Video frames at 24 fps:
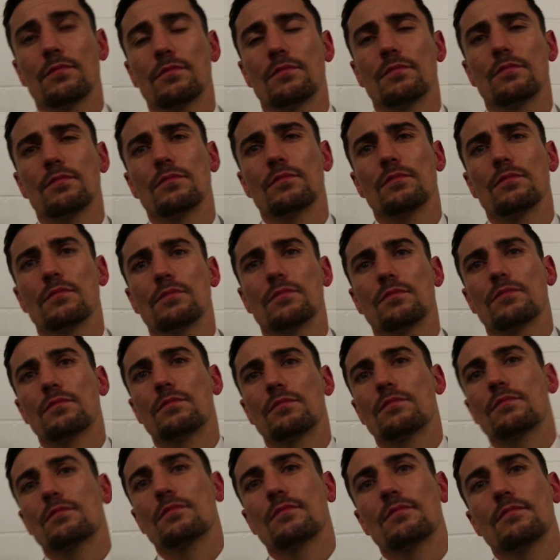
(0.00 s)
The big fight is
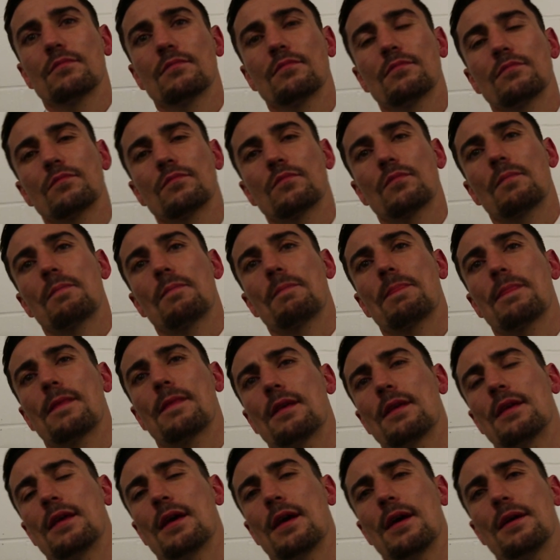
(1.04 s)
obviously Canelo. That's the biggest,